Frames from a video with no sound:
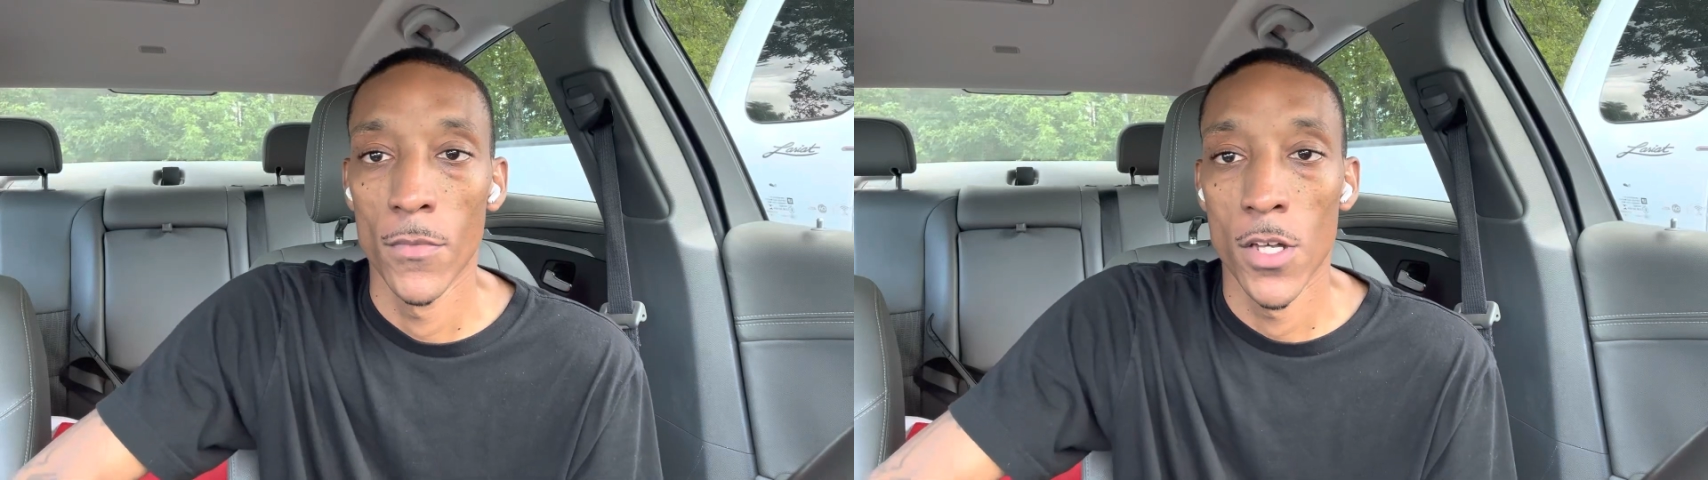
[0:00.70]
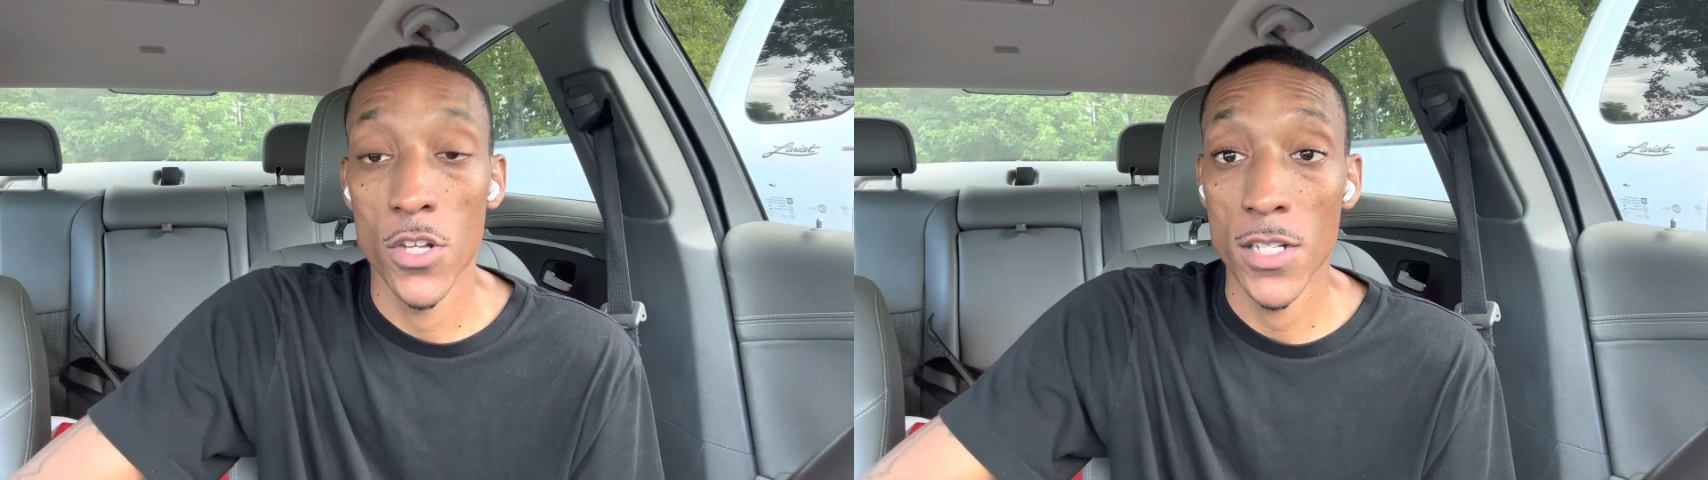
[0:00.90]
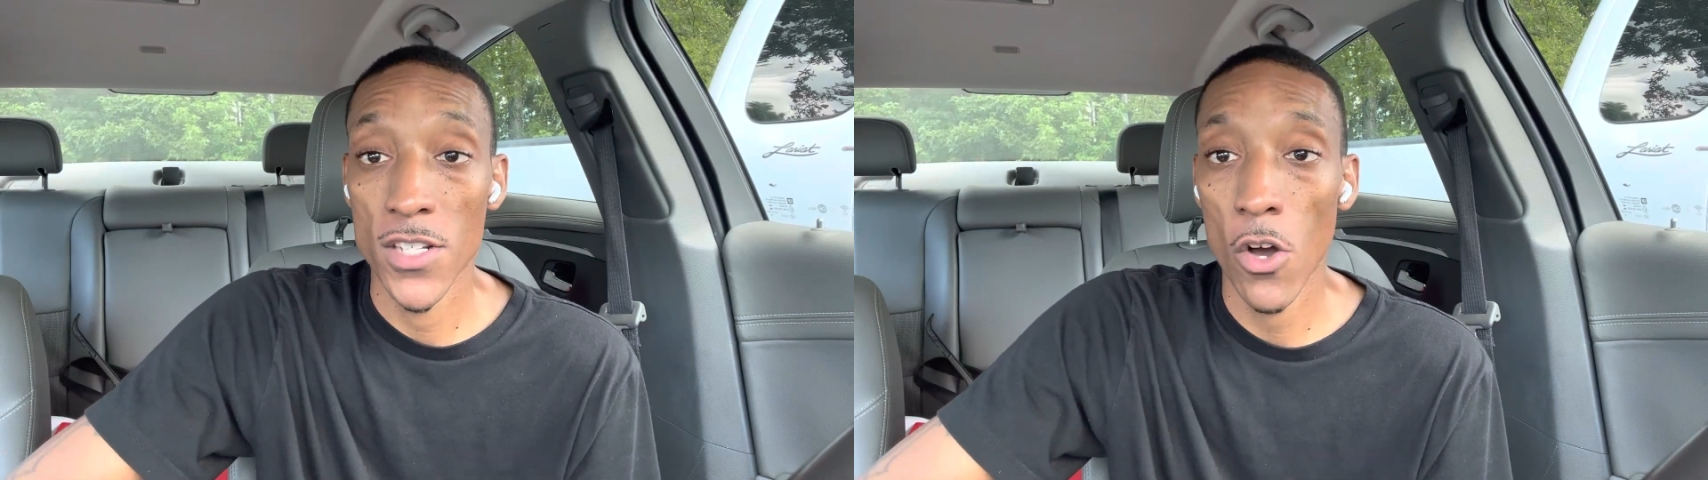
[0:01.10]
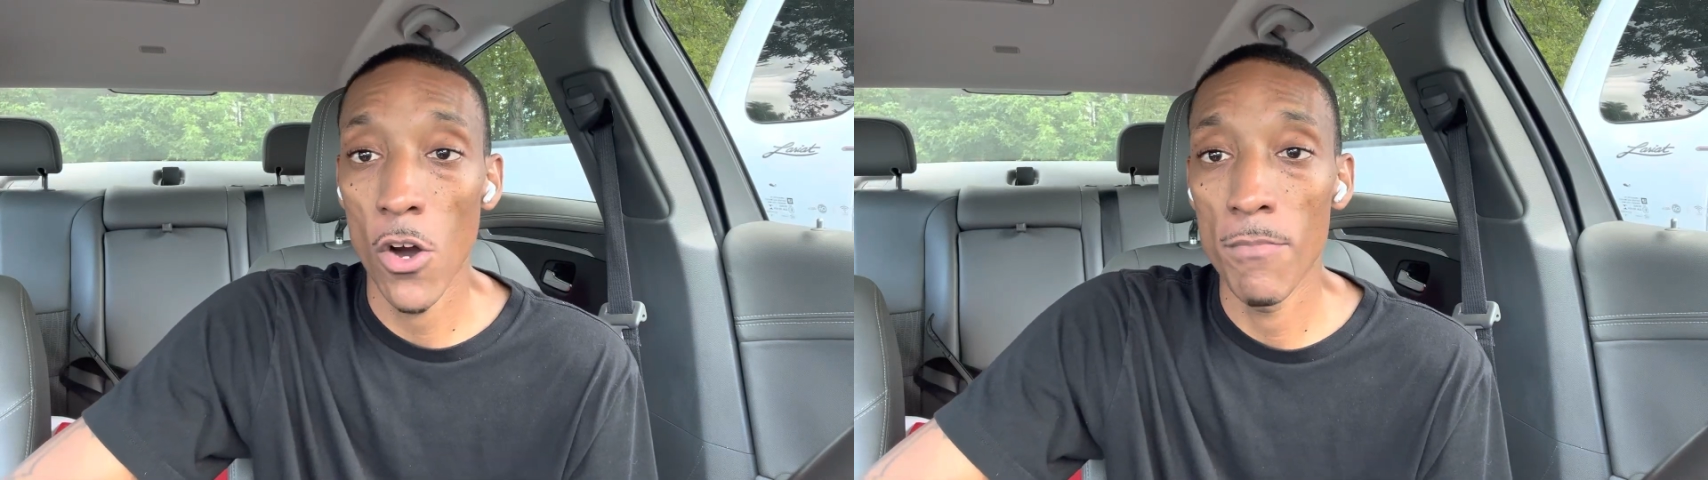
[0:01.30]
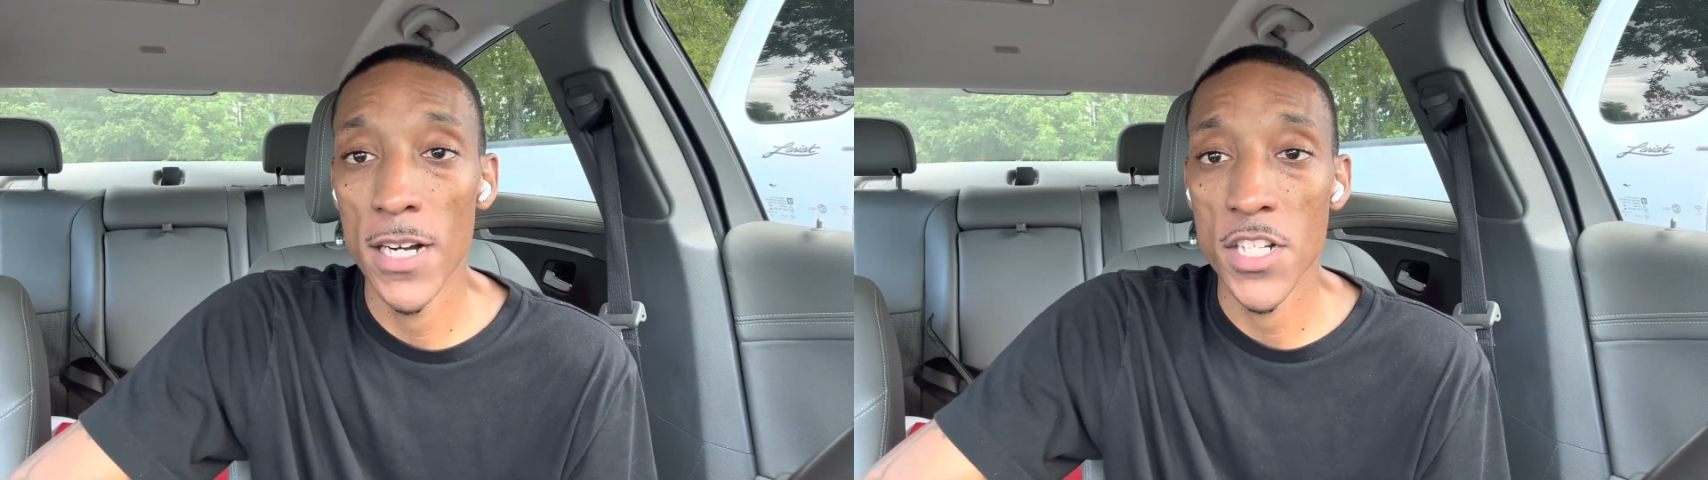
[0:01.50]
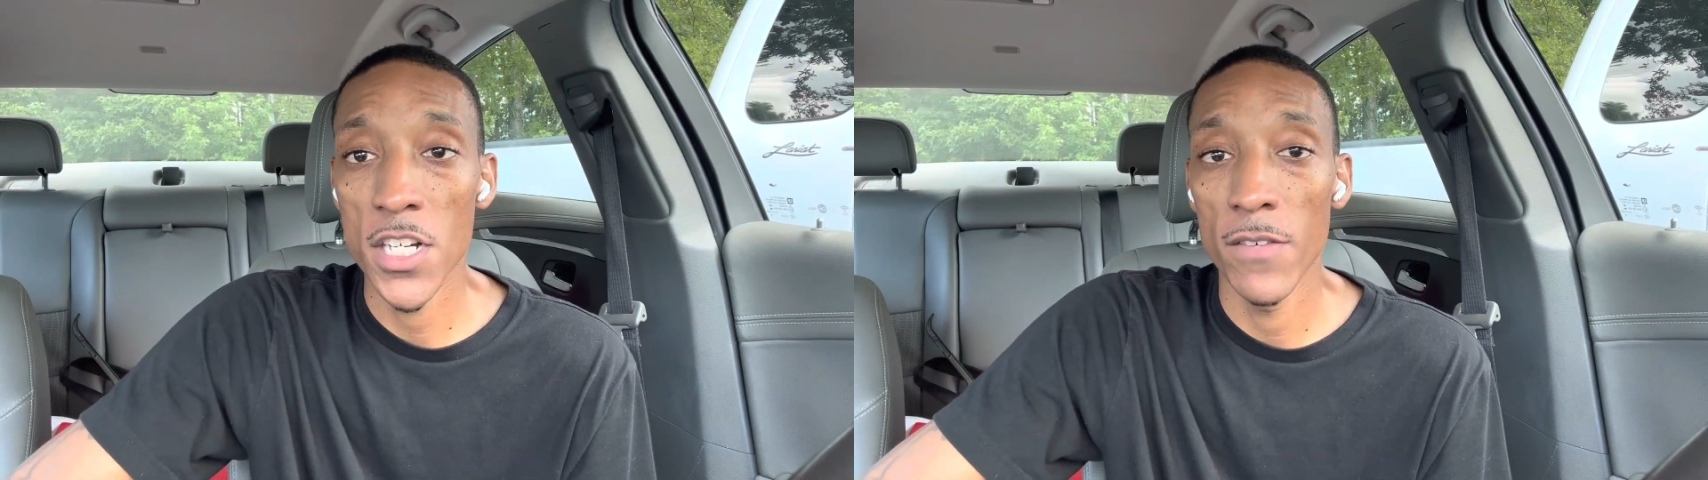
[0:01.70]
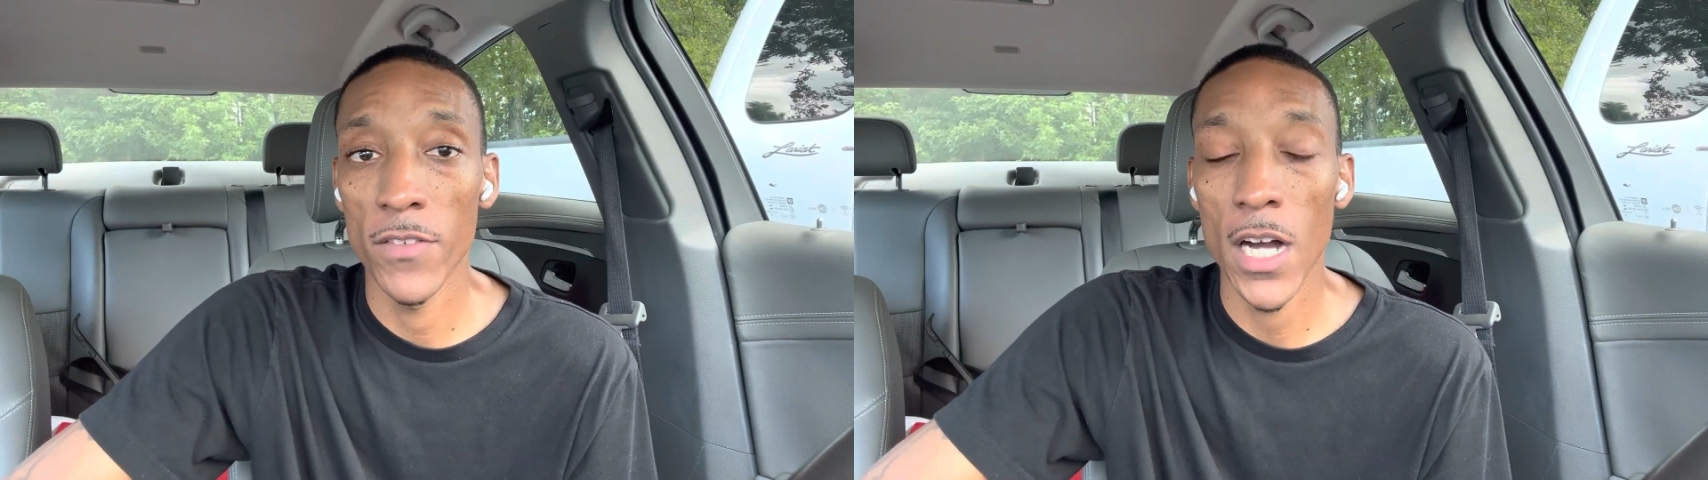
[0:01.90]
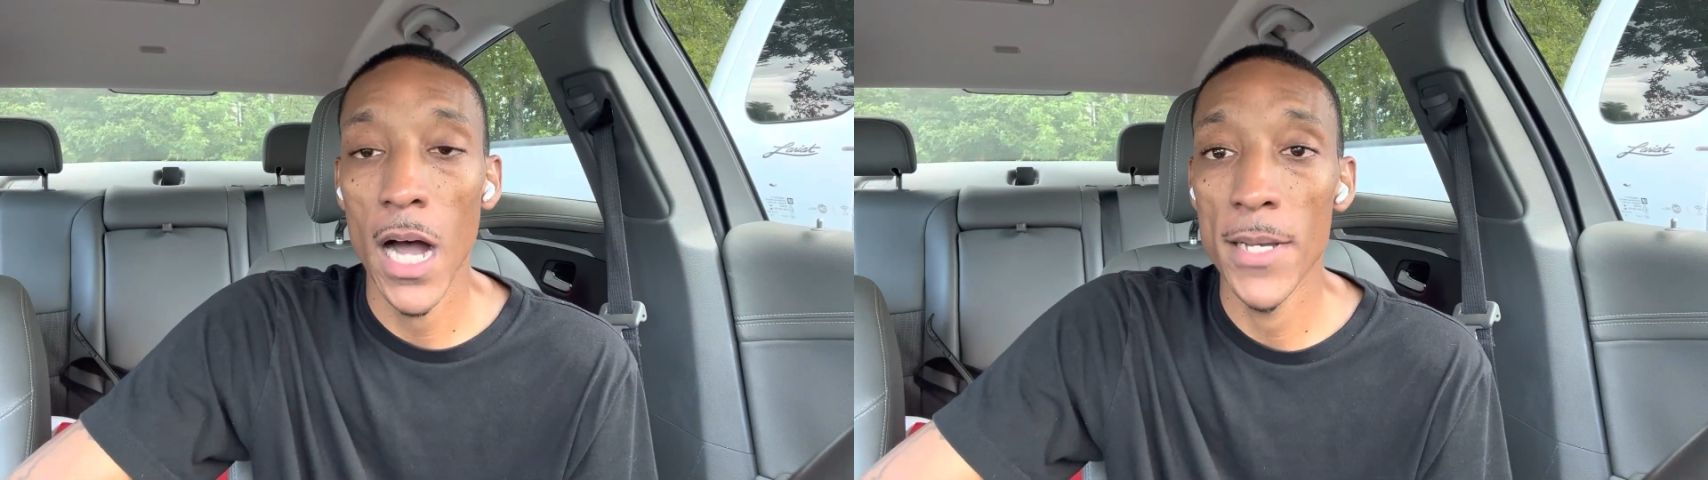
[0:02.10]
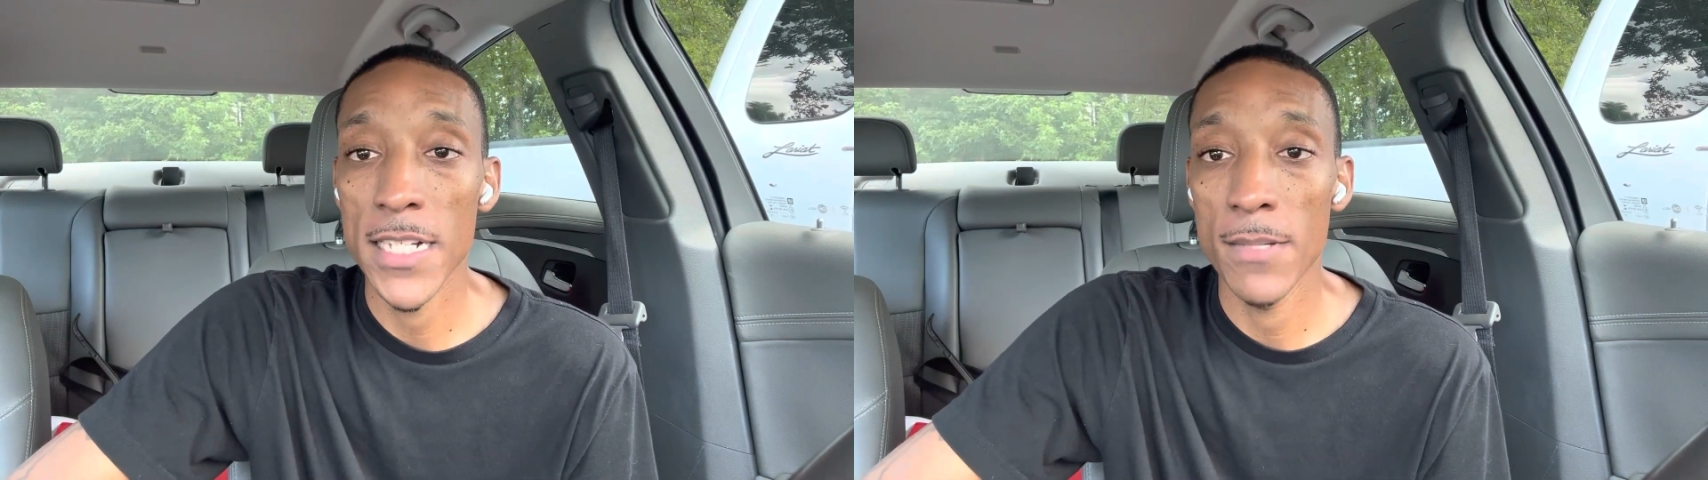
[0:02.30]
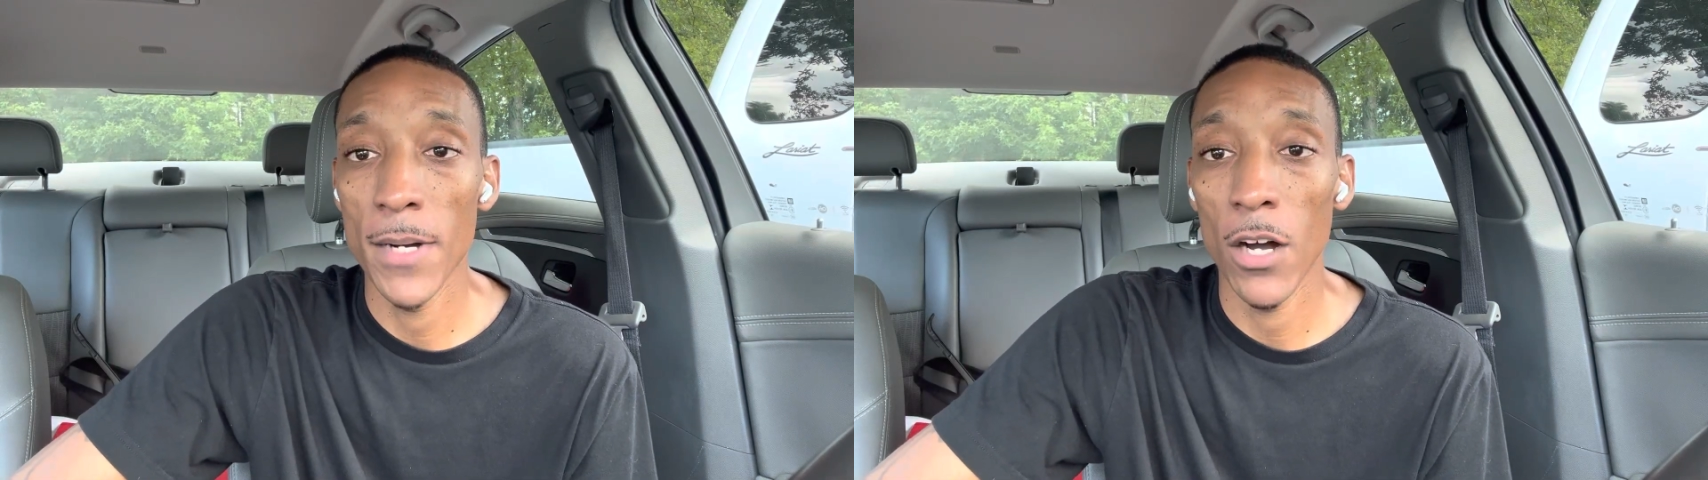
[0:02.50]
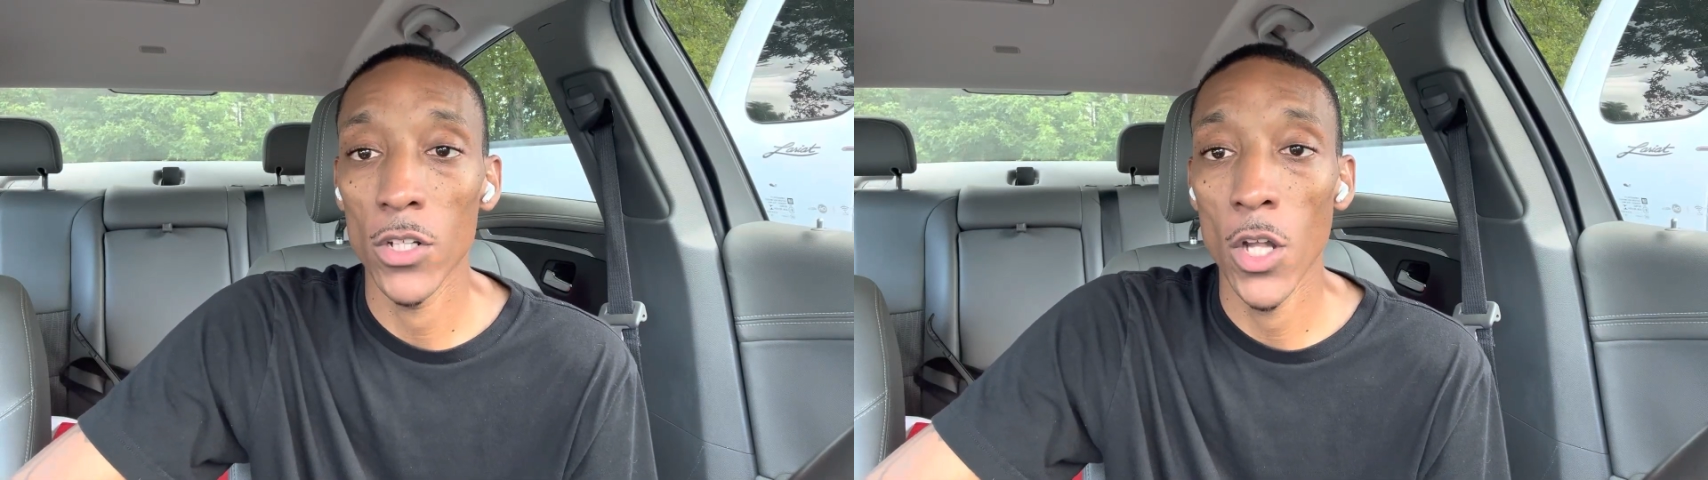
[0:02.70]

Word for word: So I saw a bunch of comments about